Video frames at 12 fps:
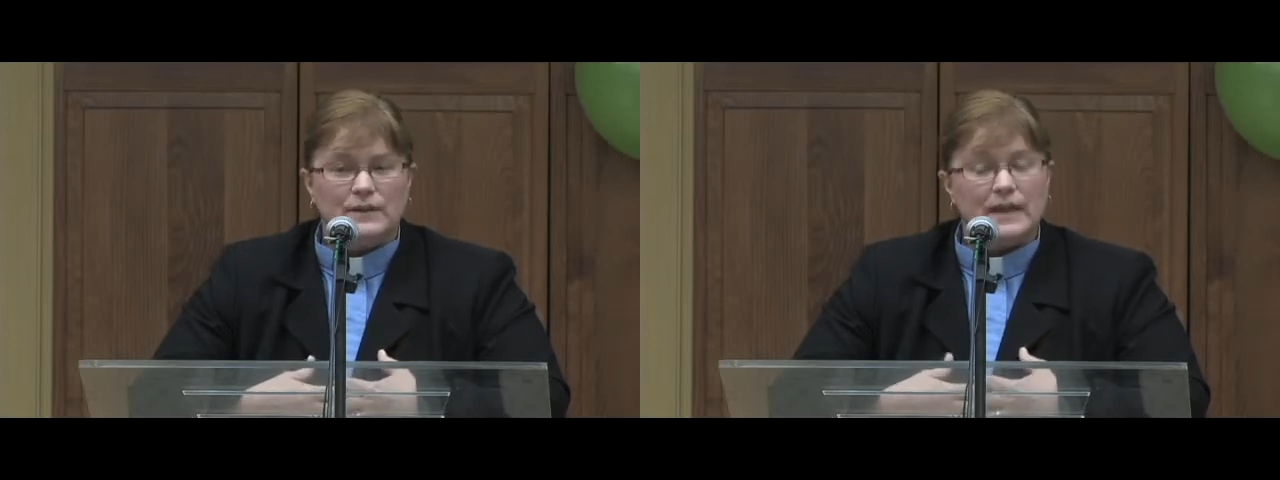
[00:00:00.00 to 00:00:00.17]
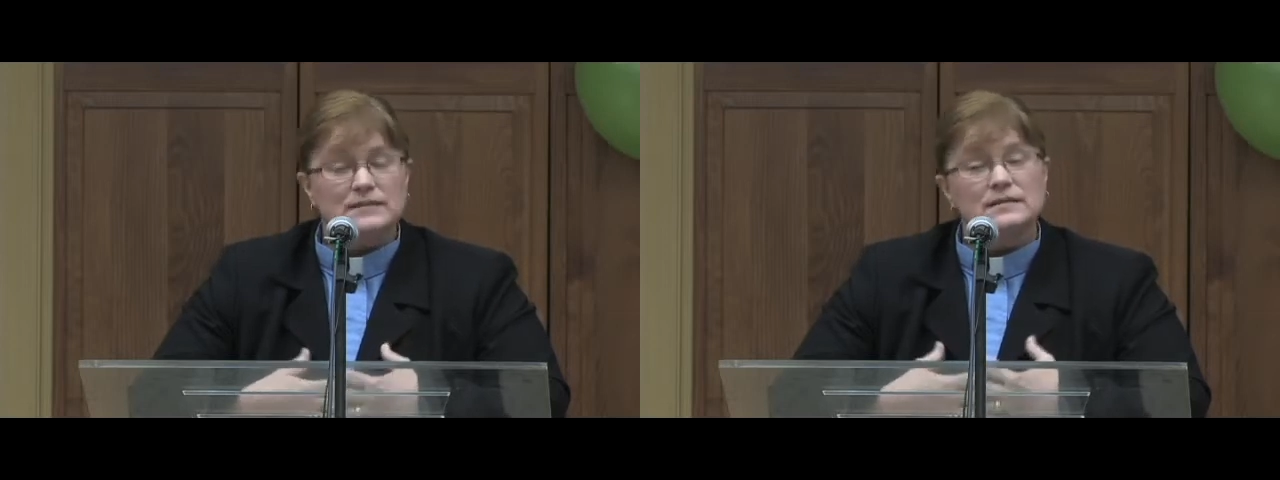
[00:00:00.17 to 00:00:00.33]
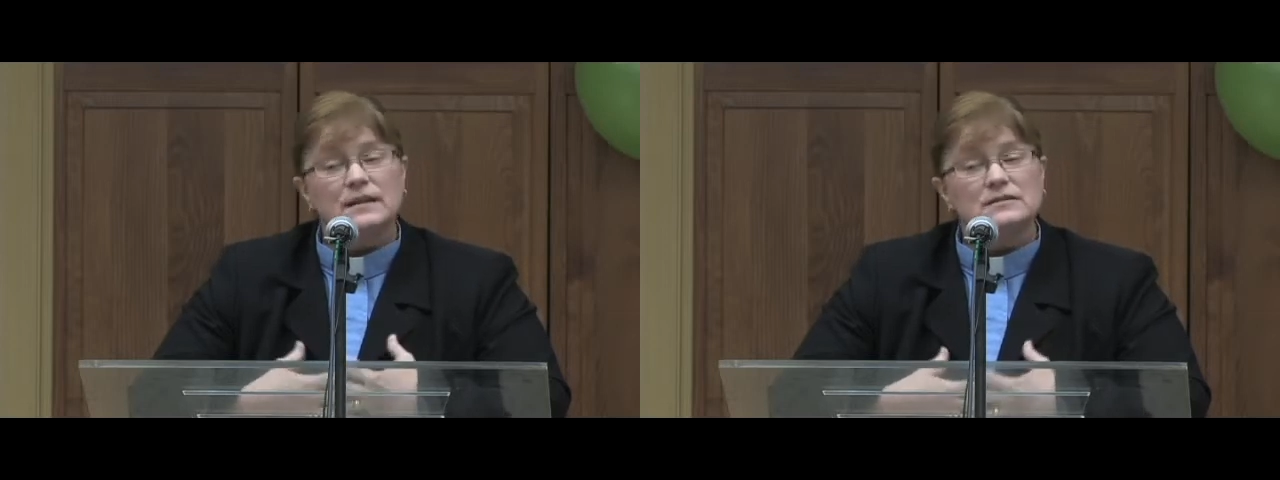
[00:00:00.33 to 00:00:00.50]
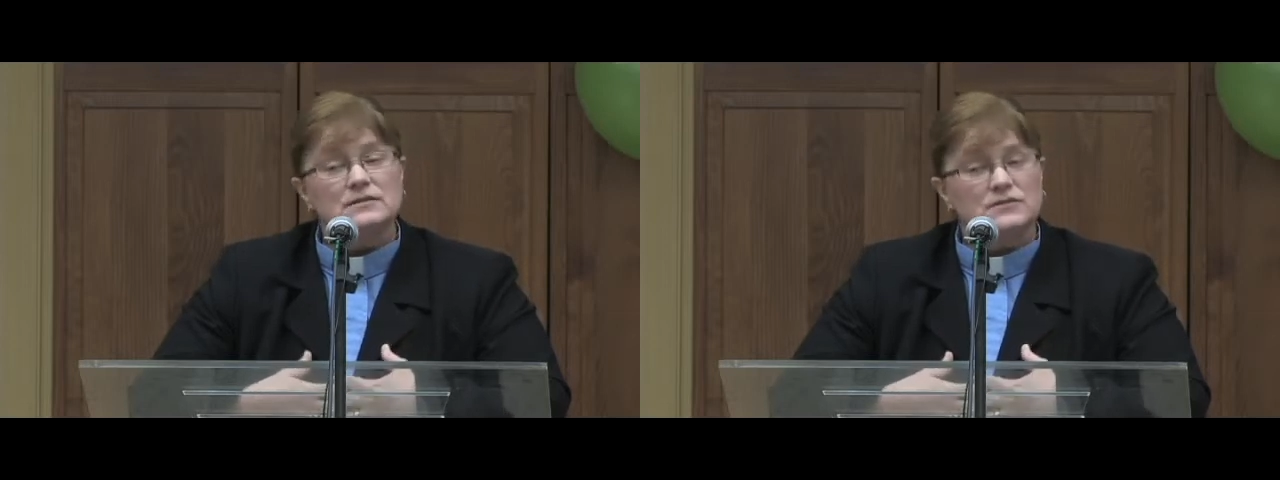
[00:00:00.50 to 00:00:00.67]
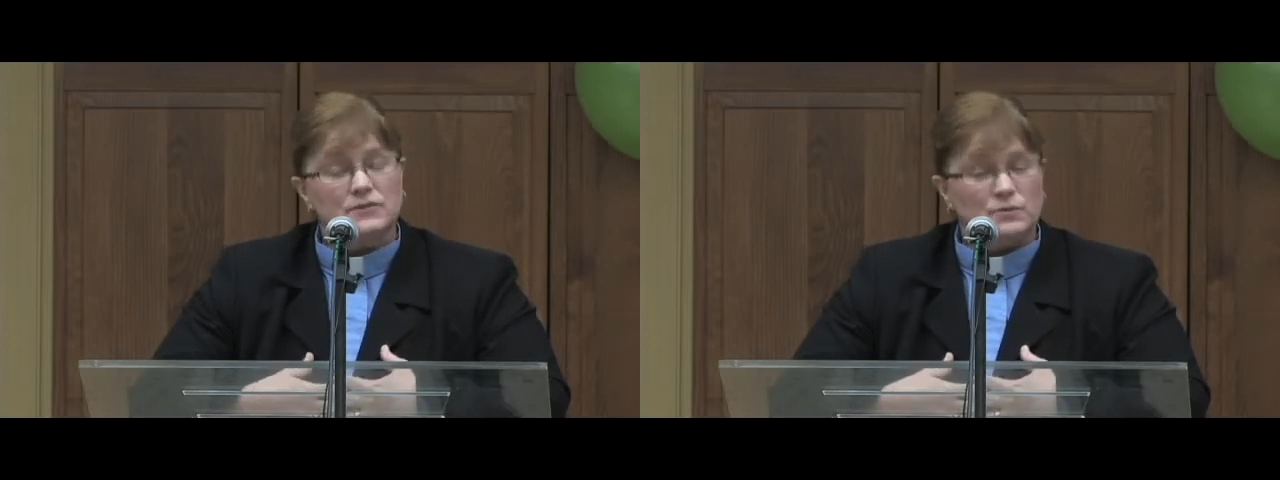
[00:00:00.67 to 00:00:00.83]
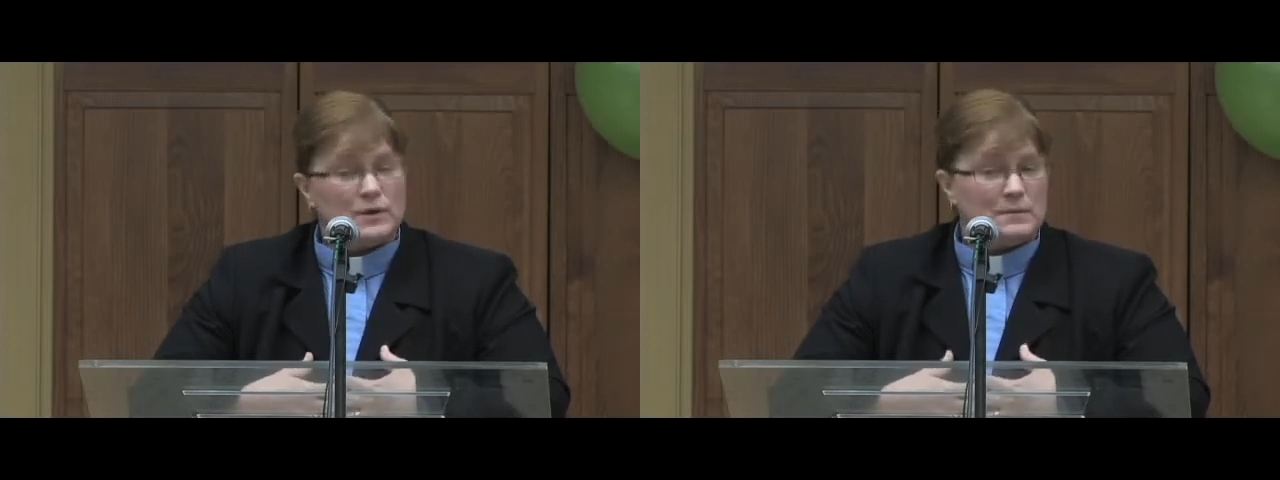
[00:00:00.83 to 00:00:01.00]
And that's not
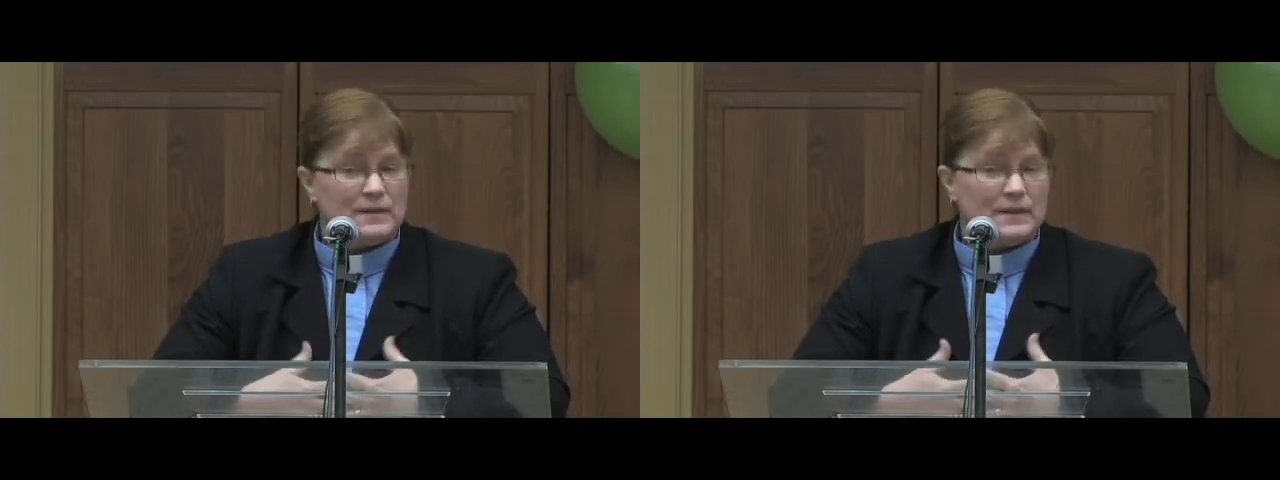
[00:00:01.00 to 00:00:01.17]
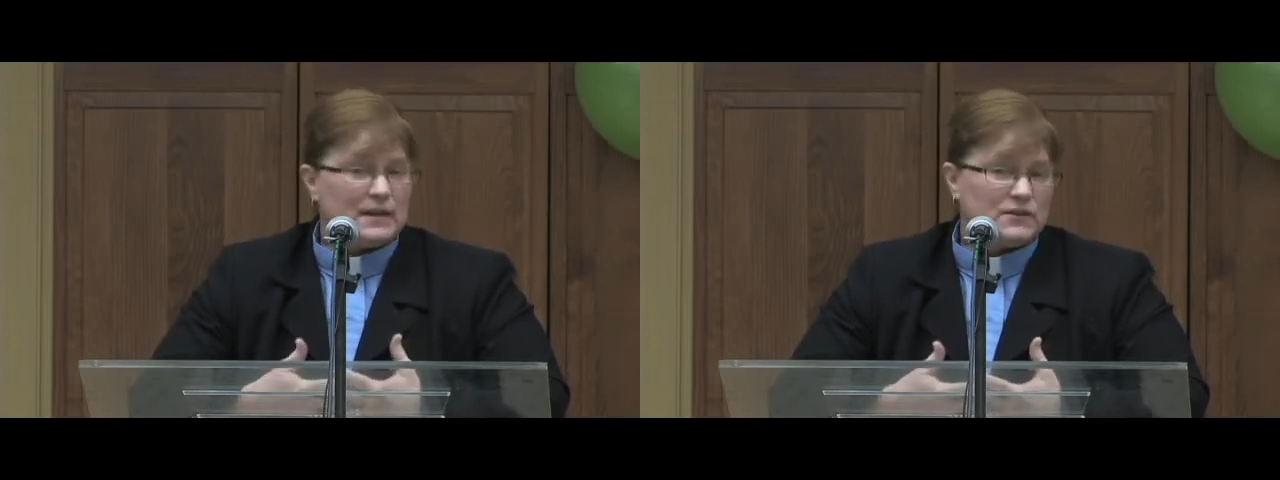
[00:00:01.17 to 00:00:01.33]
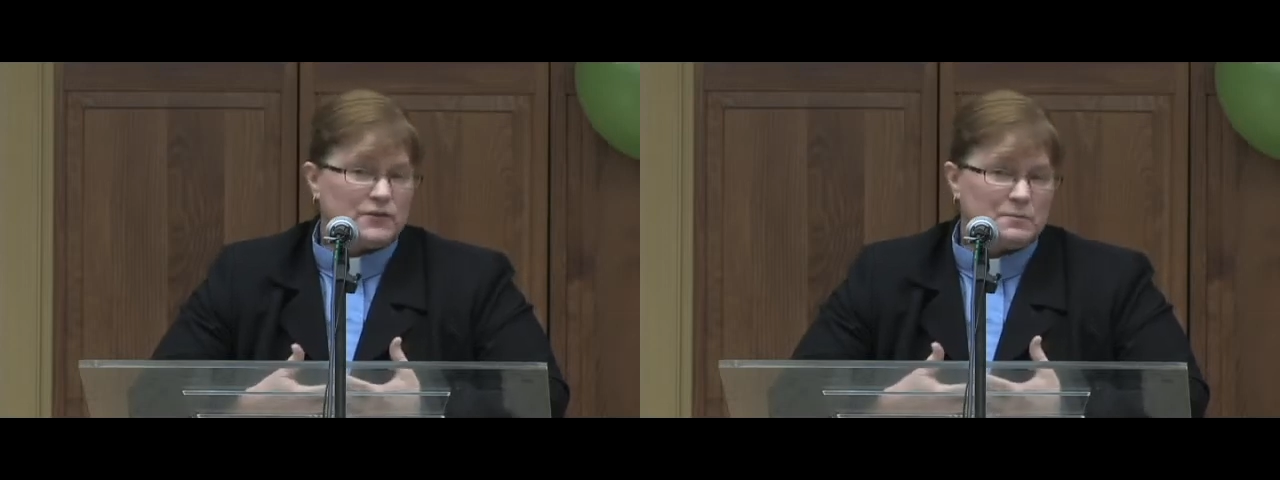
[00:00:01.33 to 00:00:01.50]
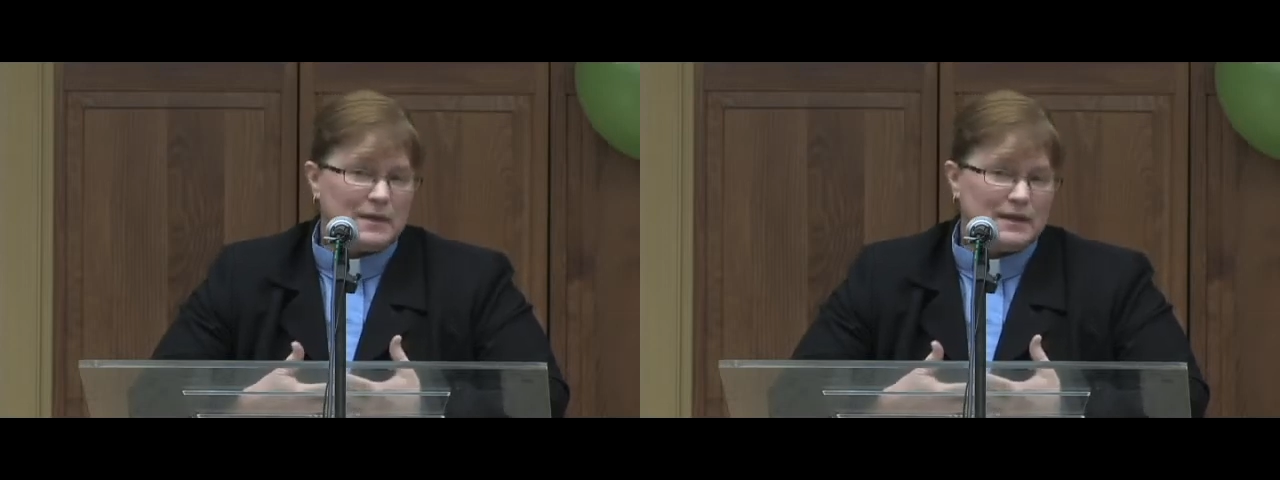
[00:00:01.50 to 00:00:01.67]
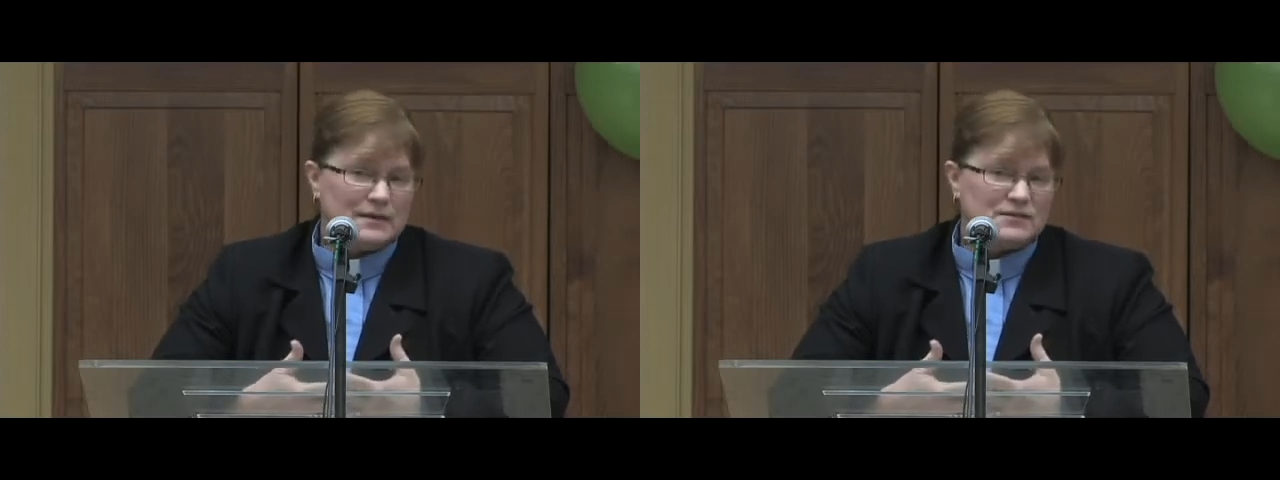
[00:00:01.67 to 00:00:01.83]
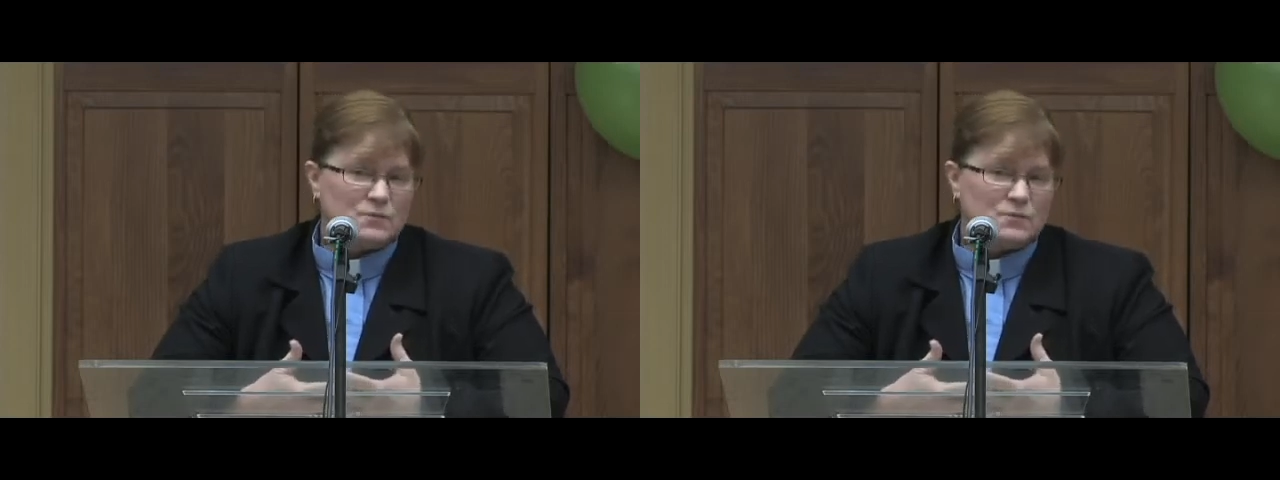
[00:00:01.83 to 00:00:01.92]
just for women, that's for men as